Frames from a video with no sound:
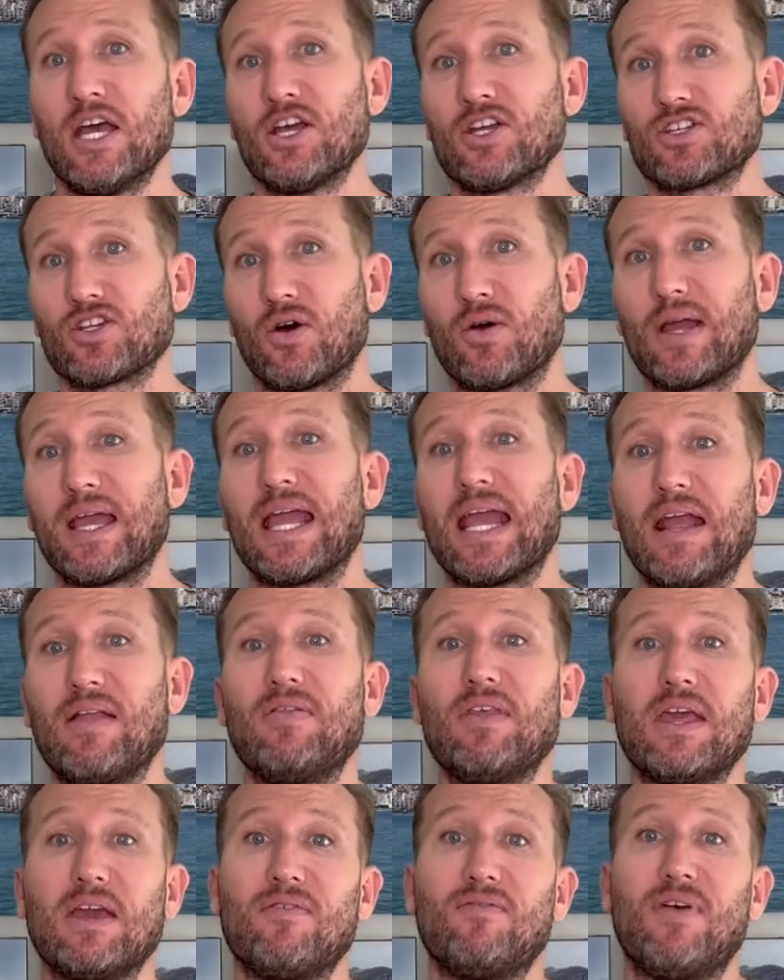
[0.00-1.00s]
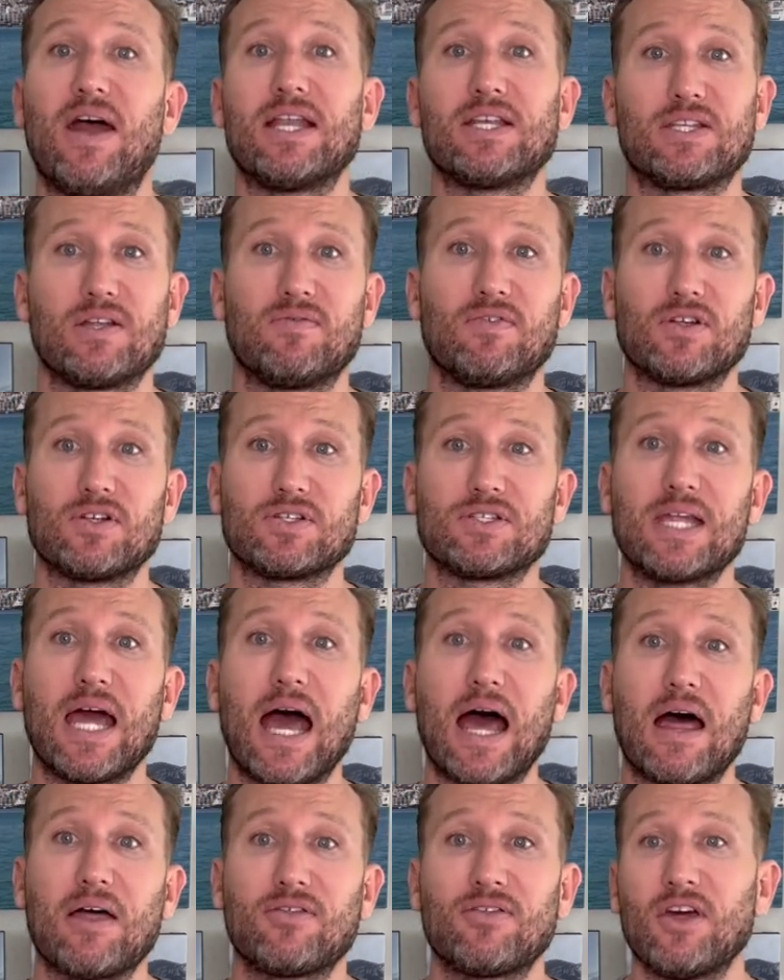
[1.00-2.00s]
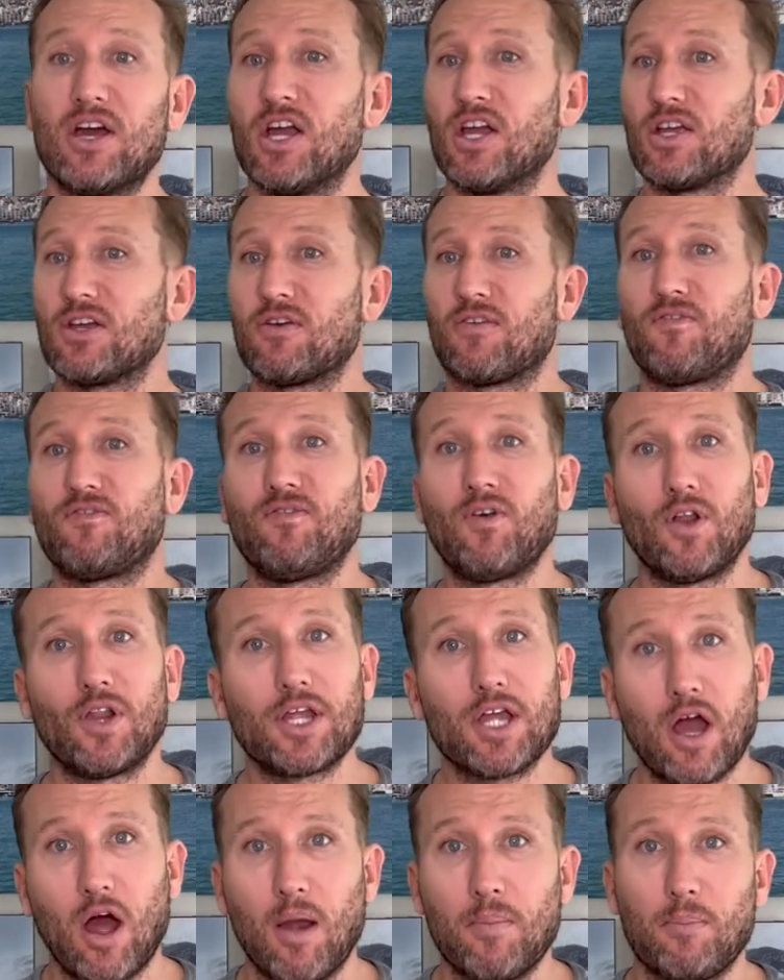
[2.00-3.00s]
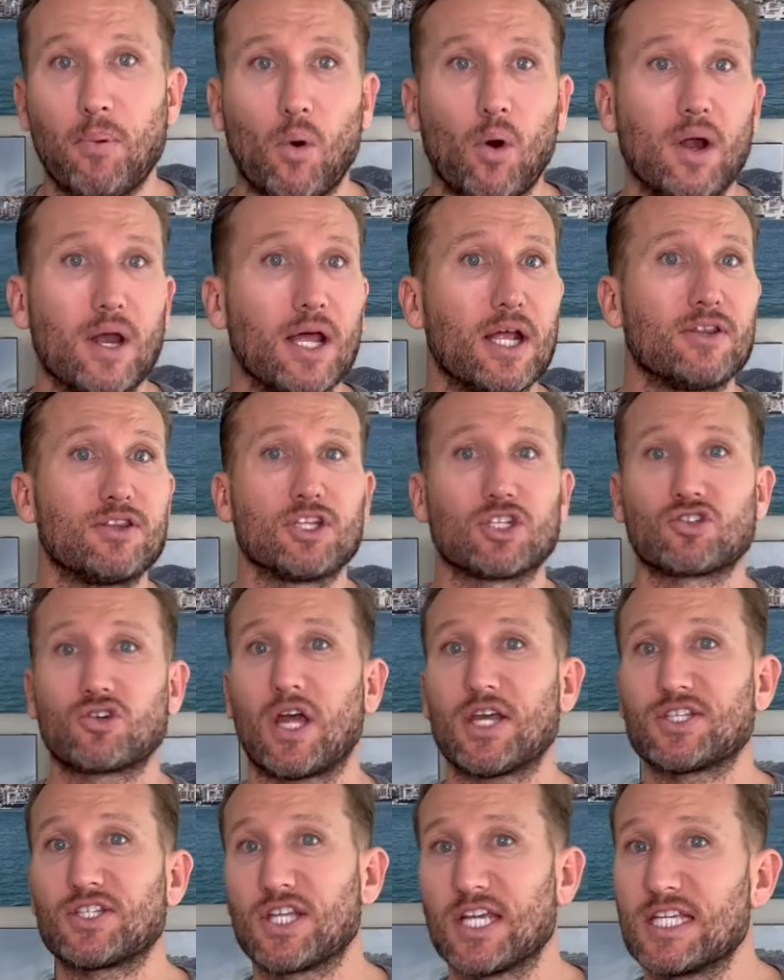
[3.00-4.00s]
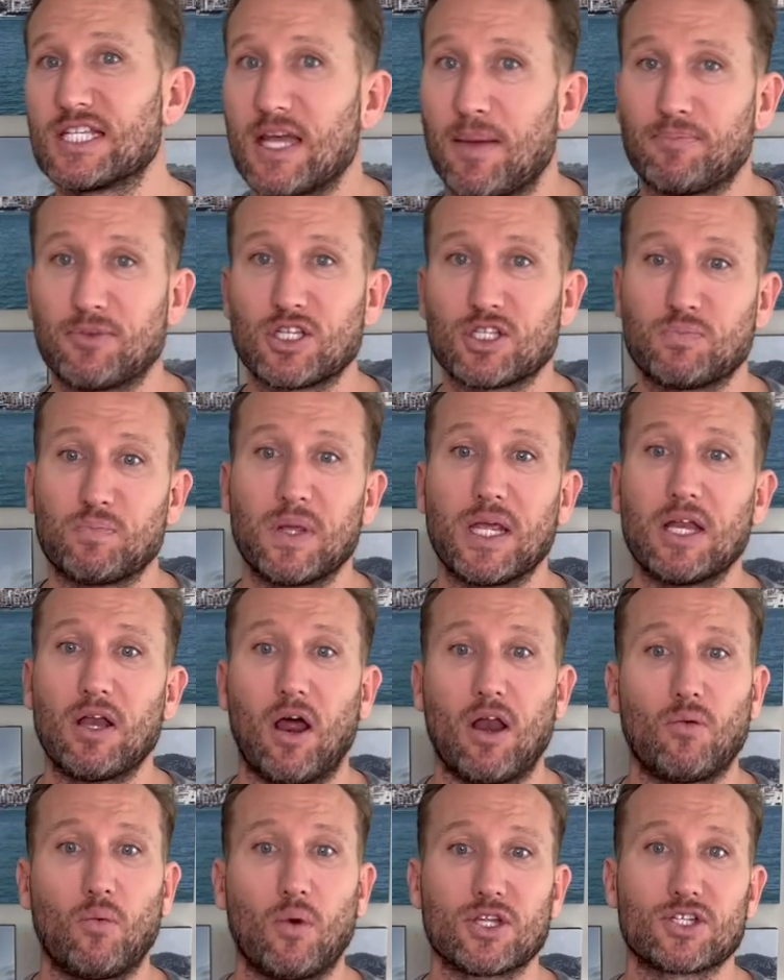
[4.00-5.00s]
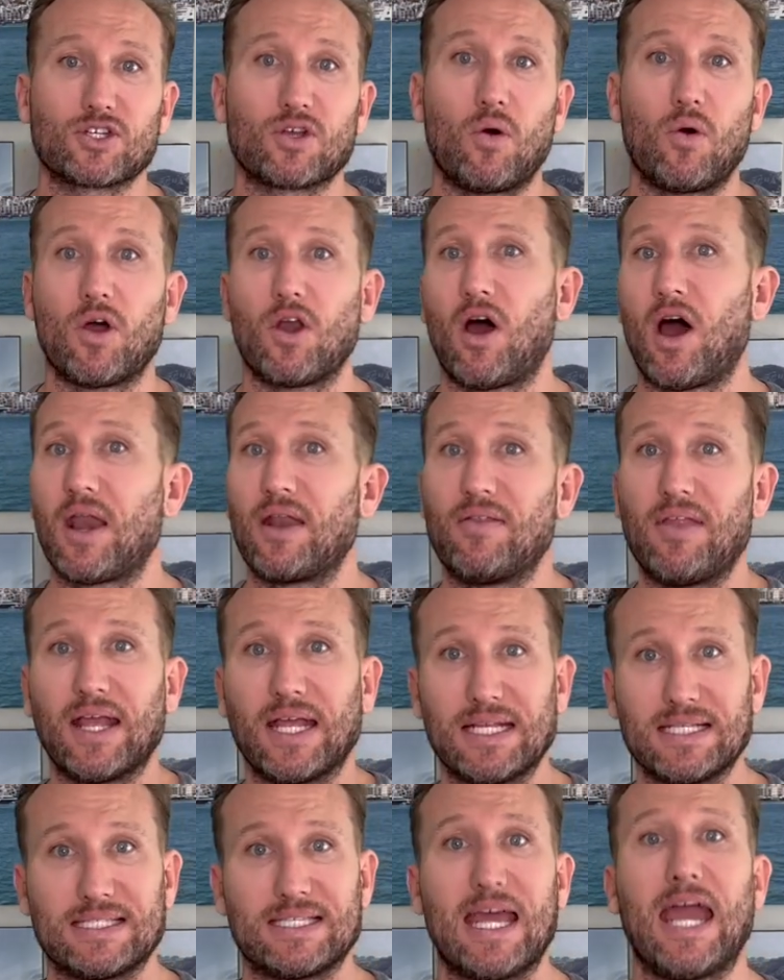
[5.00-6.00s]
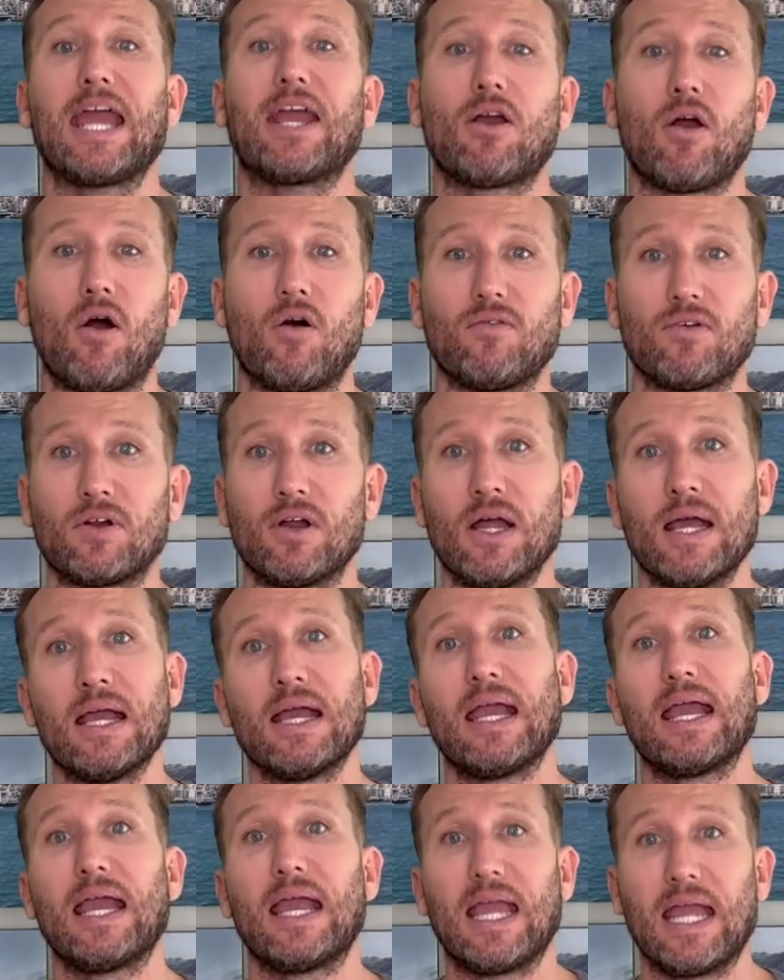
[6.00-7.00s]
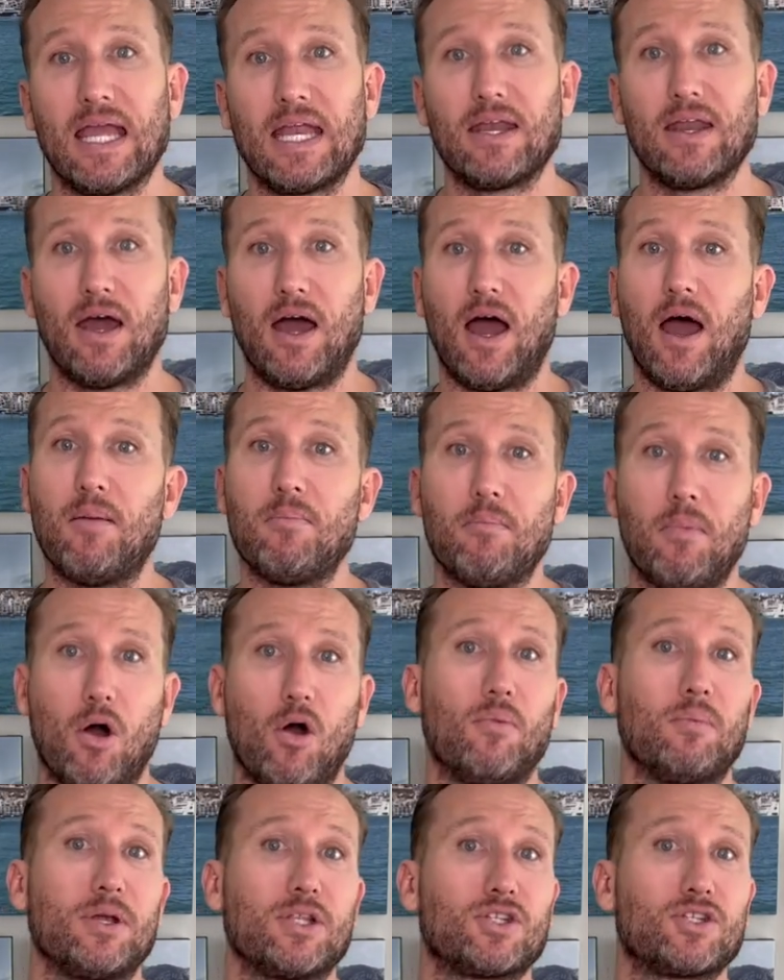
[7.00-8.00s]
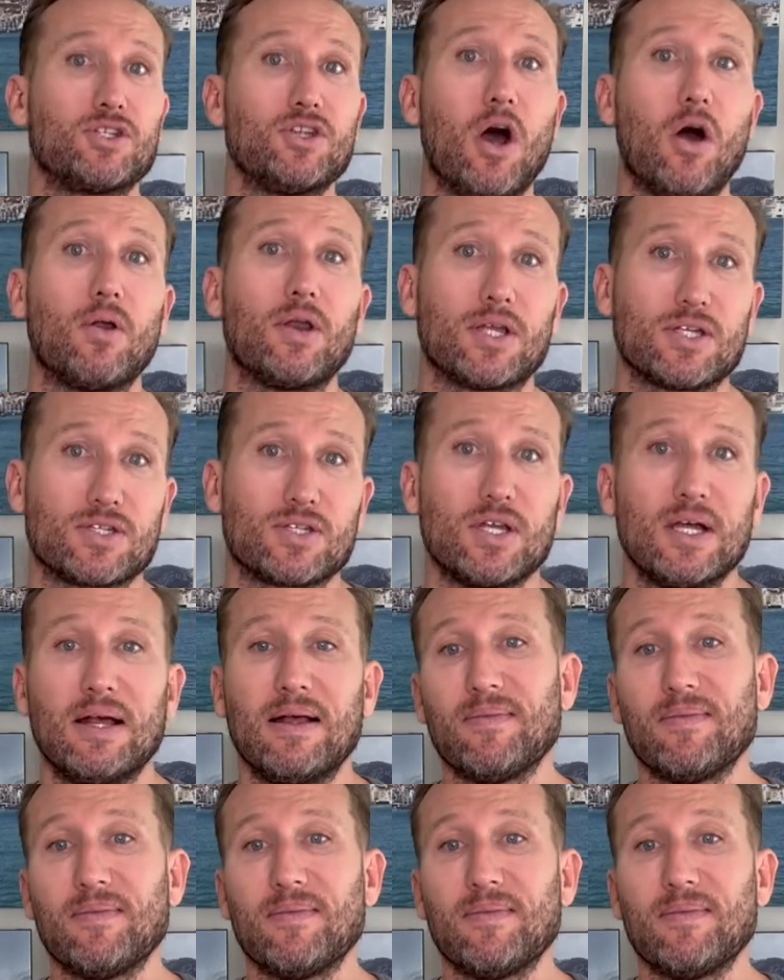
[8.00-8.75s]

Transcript: So in the event of your death, you're fully onboarded, the trustee's up to speed on what's going on, and they can take over in a moment's notice.